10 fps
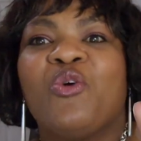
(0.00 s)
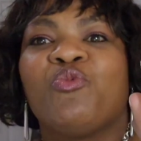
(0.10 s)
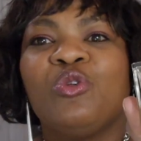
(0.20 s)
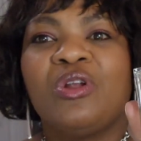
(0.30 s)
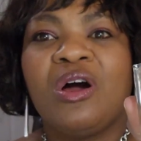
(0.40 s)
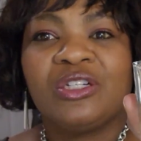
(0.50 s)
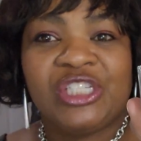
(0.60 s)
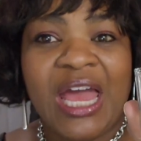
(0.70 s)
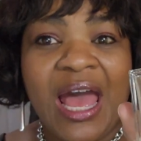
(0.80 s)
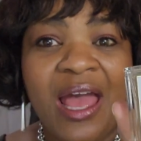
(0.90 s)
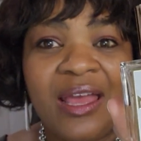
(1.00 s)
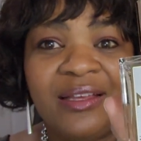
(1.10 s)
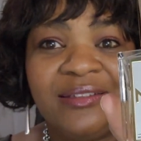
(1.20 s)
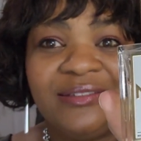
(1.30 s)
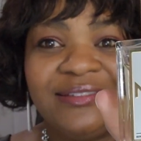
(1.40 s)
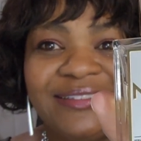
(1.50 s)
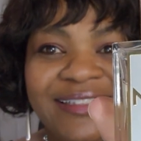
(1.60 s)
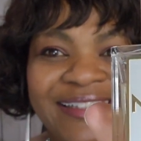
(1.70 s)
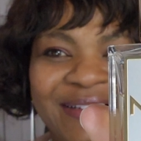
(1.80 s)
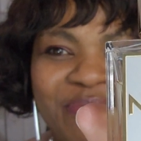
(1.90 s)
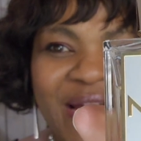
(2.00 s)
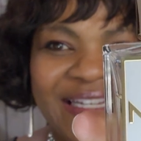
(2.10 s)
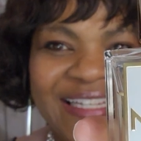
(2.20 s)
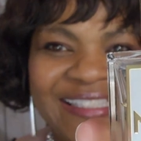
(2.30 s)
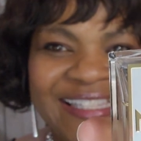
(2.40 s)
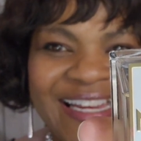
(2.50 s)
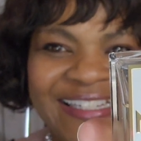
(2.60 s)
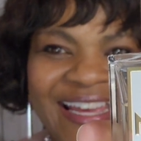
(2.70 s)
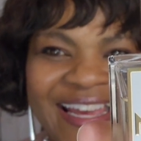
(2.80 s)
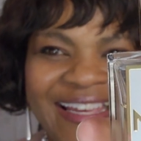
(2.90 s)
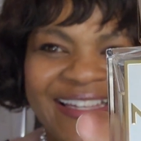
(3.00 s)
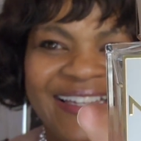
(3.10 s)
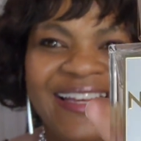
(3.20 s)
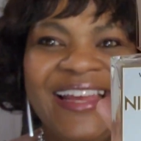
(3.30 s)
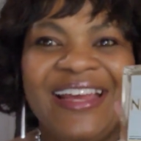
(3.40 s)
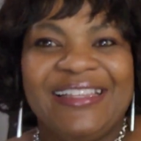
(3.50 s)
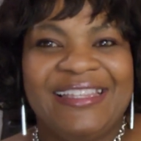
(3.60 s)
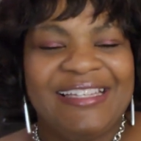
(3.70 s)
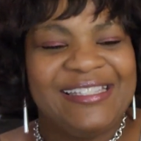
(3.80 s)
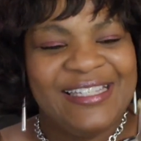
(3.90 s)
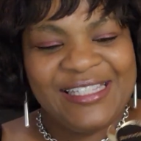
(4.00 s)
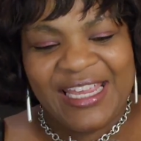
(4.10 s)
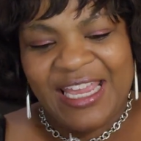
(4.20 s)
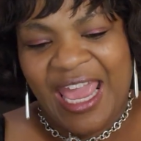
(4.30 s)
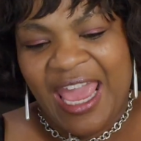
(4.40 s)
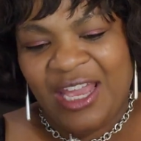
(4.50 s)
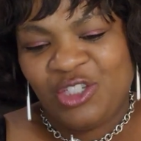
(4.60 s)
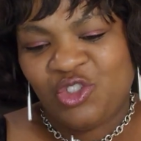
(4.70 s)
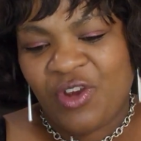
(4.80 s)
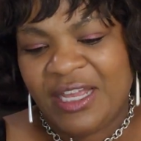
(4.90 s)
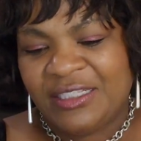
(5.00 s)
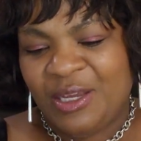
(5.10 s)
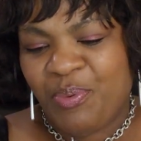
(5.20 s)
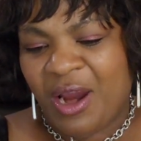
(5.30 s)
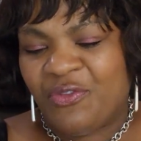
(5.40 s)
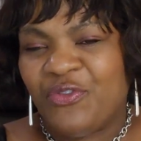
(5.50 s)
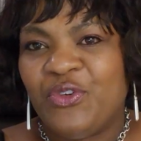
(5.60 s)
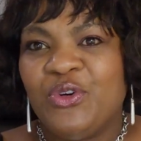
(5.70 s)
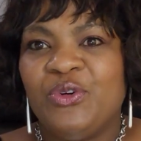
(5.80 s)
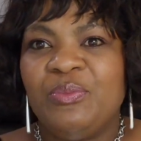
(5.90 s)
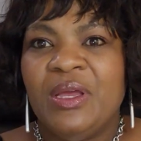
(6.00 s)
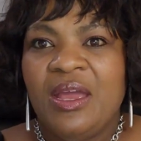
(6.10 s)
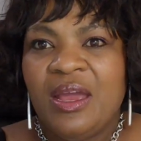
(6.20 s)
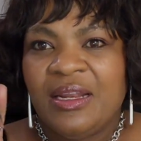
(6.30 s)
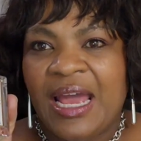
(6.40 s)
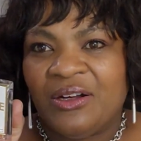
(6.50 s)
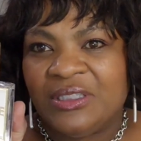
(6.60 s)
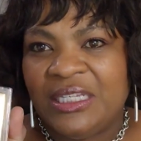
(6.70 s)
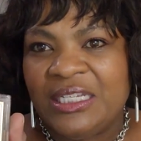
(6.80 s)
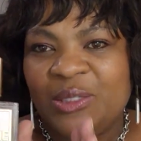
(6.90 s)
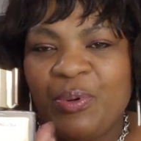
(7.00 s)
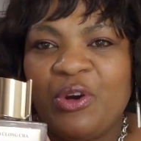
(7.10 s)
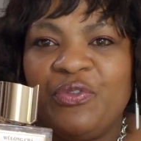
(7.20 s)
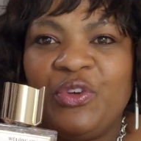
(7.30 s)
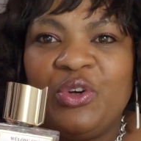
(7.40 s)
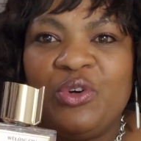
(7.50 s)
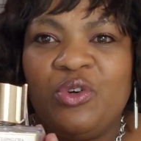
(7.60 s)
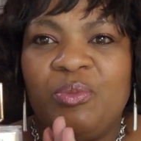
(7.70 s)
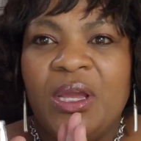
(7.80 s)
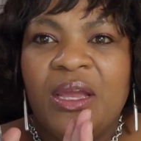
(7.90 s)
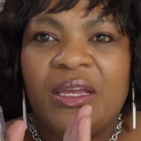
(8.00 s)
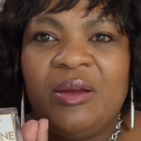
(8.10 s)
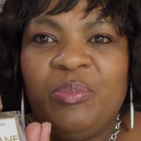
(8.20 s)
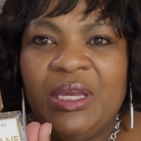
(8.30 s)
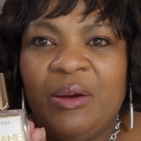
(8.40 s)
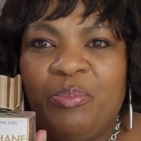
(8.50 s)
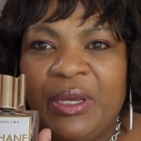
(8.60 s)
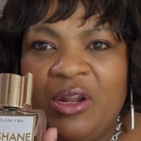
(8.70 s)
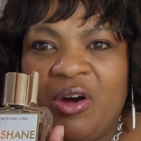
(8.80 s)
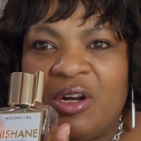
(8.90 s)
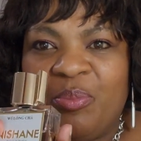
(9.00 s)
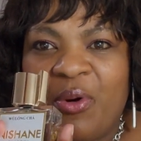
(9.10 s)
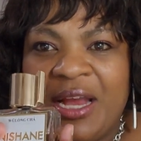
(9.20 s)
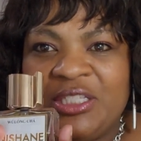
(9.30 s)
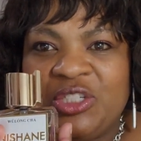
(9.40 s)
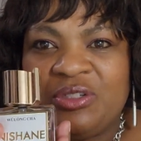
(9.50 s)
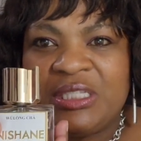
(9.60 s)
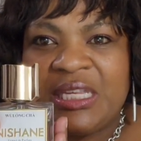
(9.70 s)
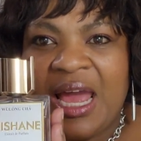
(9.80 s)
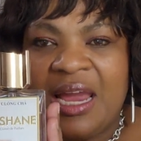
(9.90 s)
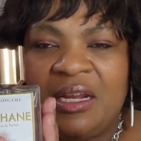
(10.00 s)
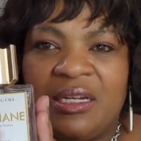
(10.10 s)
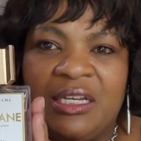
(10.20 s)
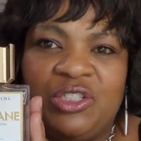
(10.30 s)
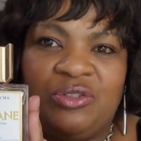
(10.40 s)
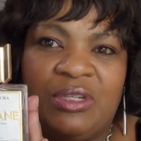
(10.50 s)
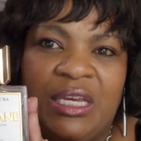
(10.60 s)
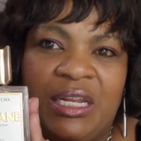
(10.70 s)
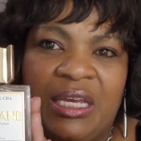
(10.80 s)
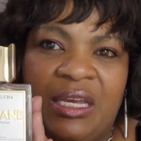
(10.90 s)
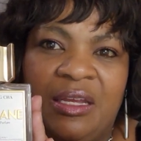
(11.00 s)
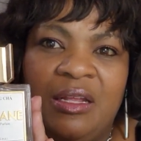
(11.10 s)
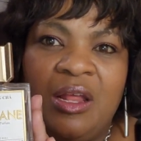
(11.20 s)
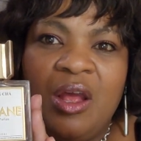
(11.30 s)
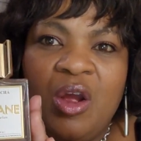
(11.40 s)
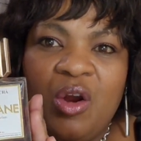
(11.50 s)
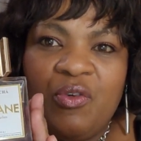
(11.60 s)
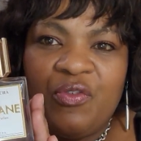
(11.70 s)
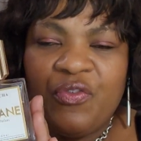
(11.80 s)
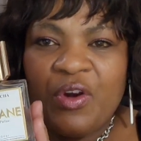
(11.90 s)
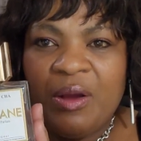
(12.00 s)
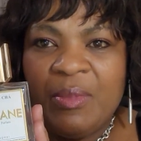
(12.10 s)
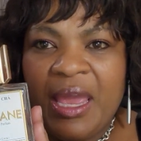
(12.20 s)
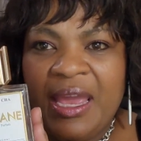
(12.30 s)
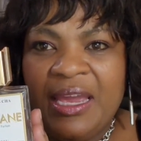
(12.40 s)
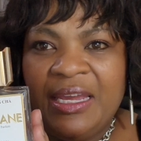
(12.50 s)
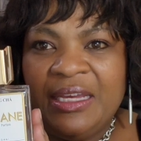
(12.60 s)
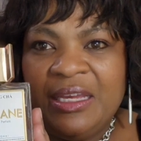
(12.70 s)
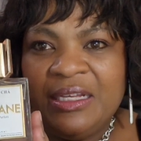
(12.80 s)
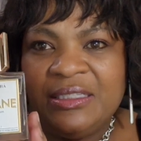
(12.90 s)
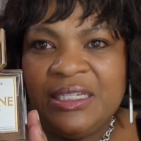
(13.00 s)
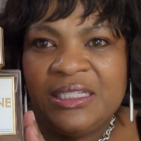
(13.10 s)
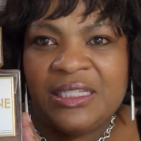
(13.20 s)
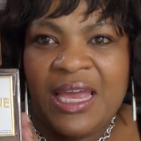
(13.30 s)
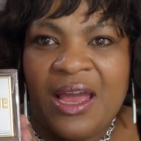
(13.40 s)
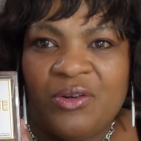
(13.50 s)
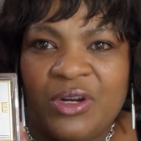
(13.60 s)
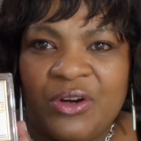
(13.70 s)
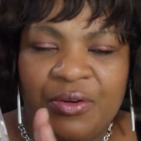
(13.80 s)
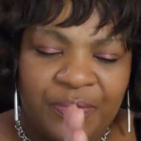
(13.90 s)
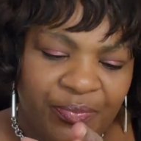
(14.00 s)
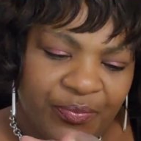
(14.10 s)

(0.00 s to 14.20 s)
Wūlóng Chai by Nishane. This is an Extrait de Parfum. Now, this perfume can be a bit on the pricier side unless you get it from a discounter.